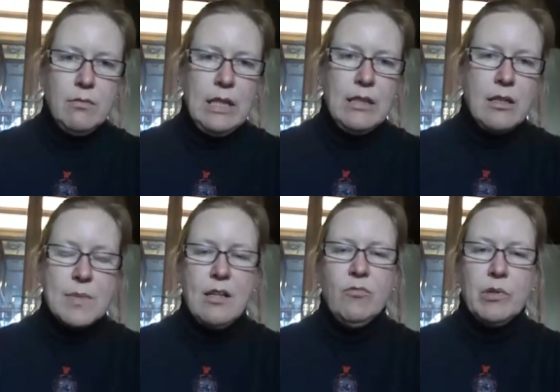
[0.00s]
it
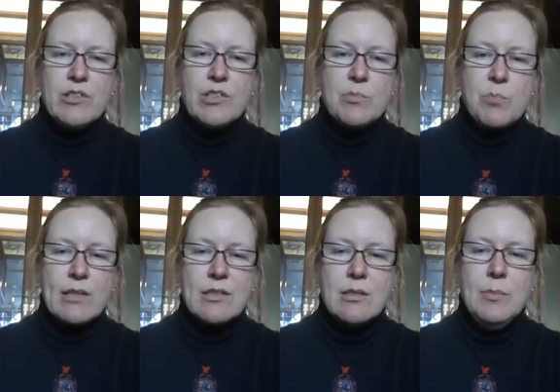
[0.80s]
comes out of religious
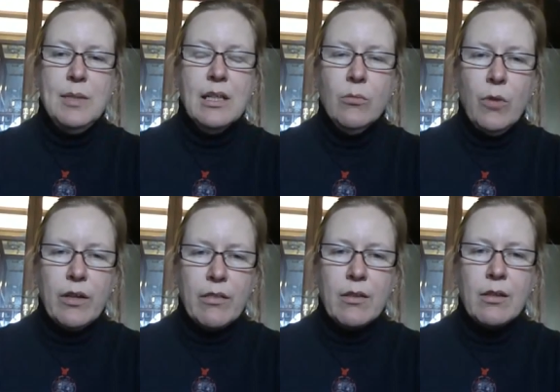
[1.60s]
practice to
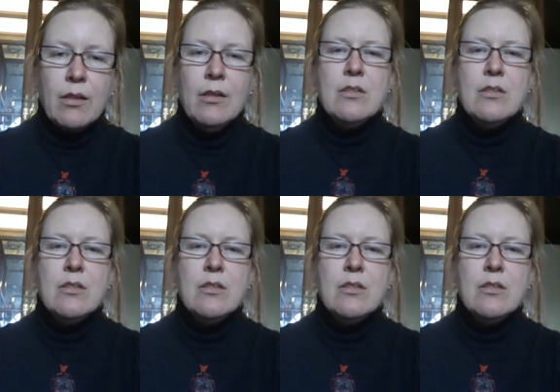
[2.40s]
begin with.